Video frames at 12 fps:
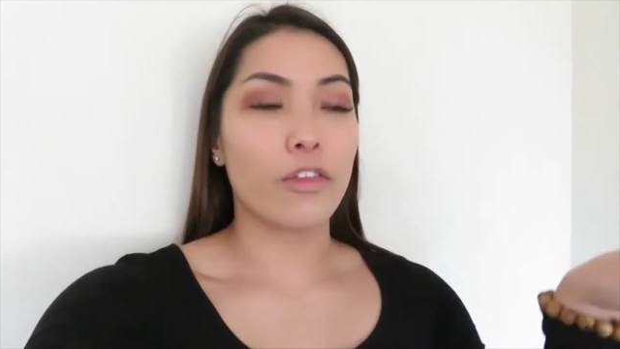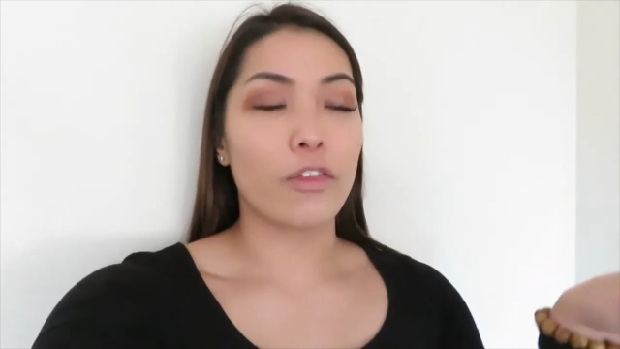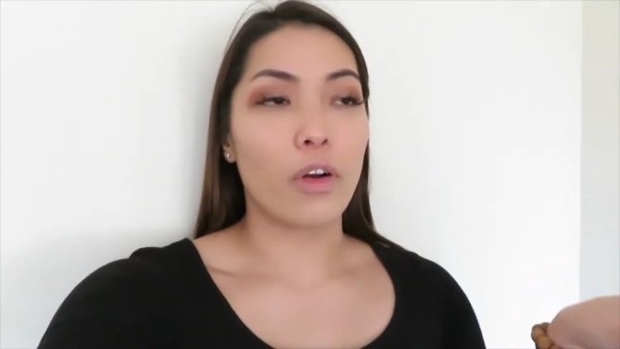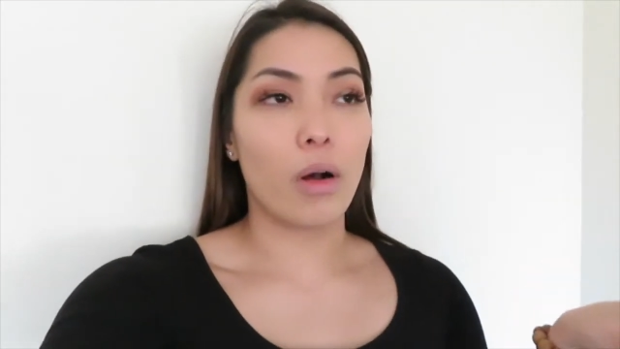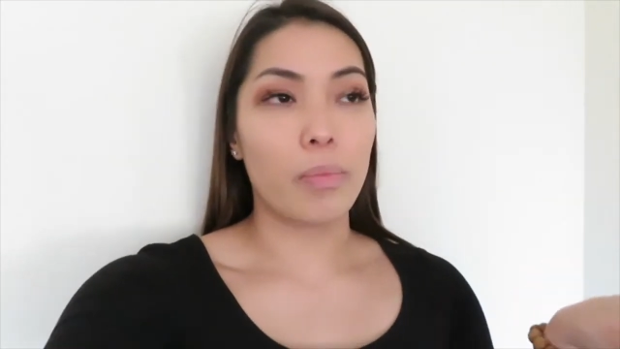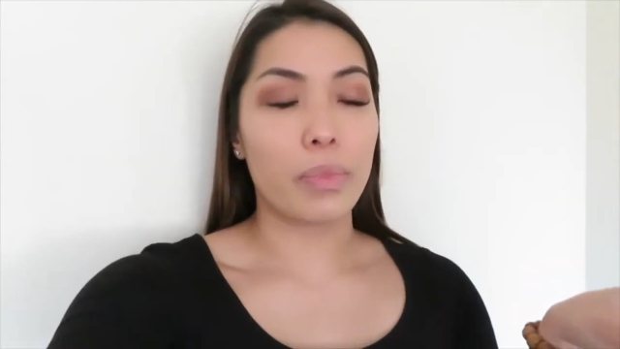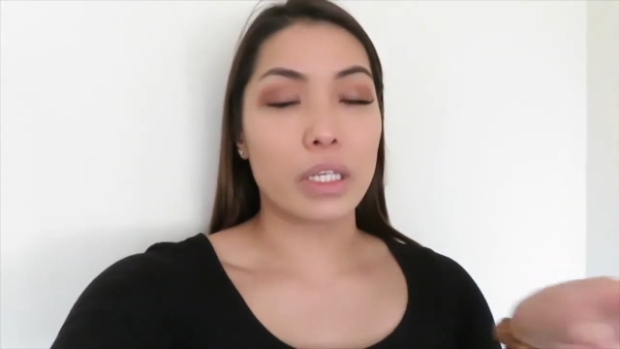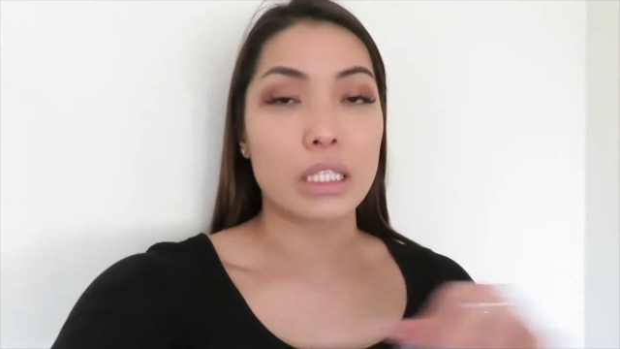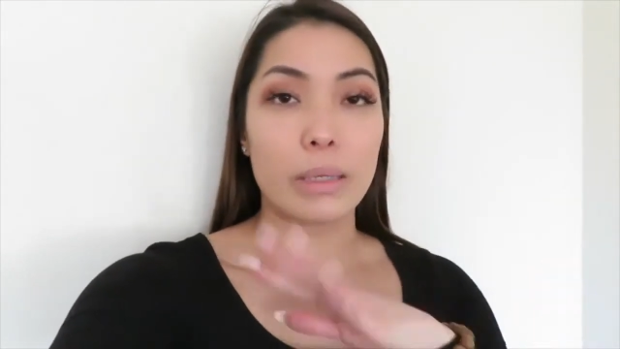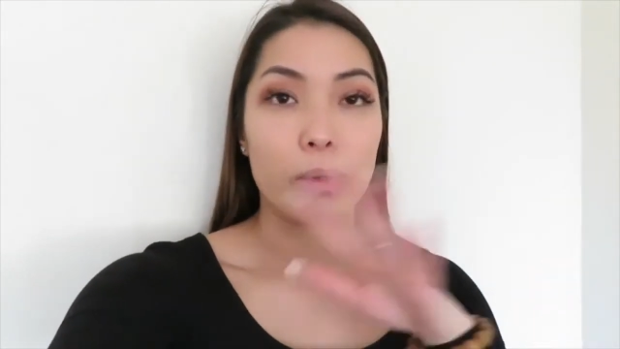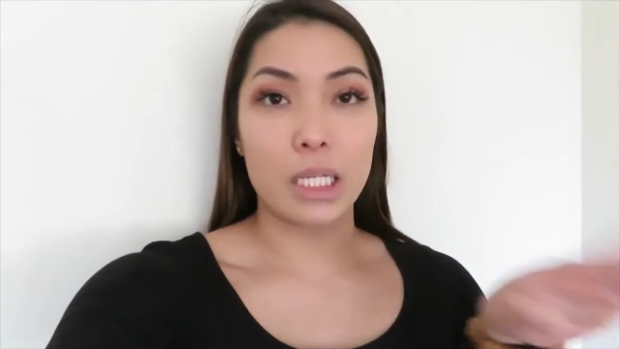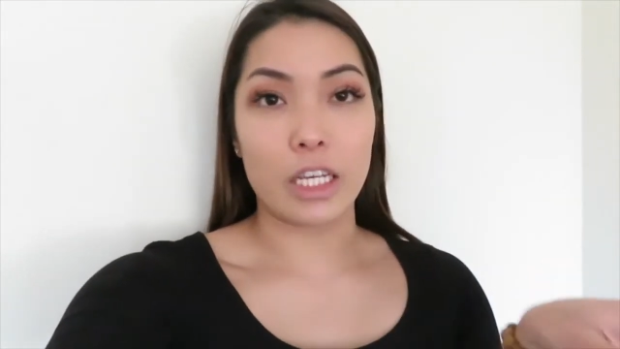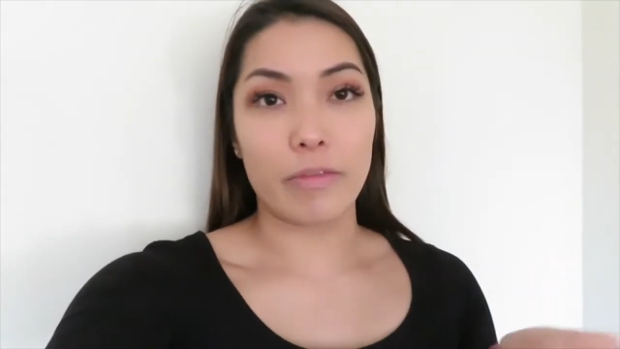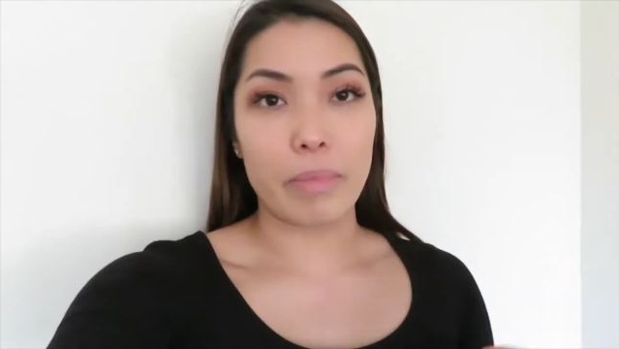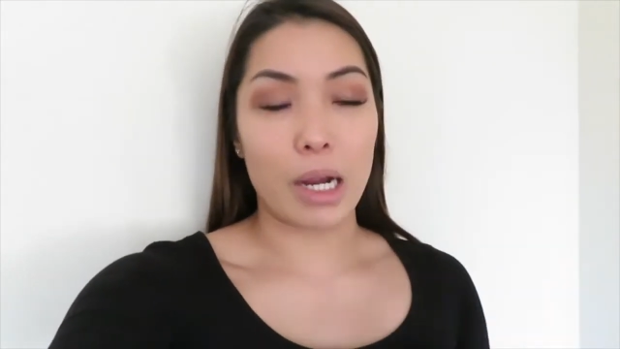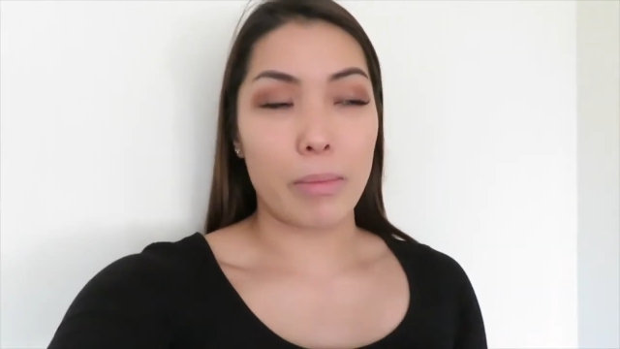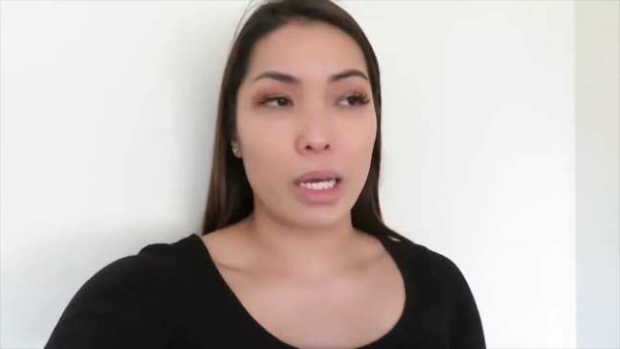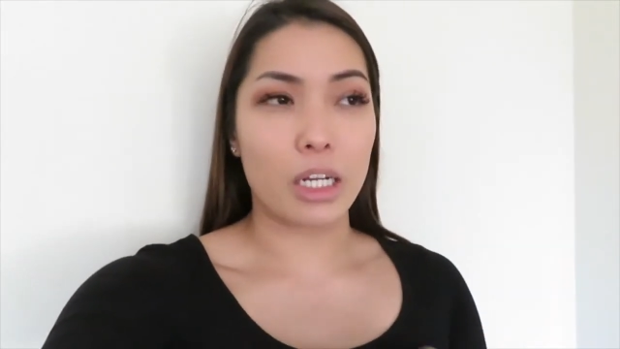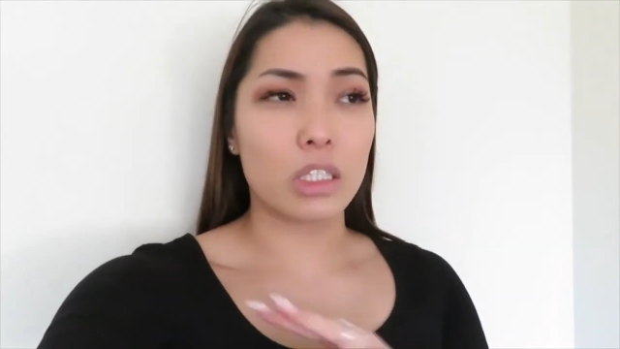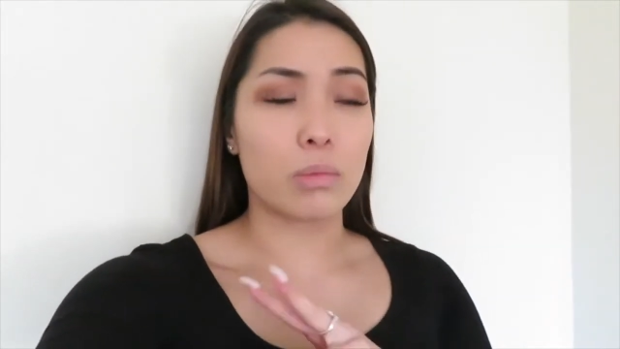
from the CBD of Parramatta.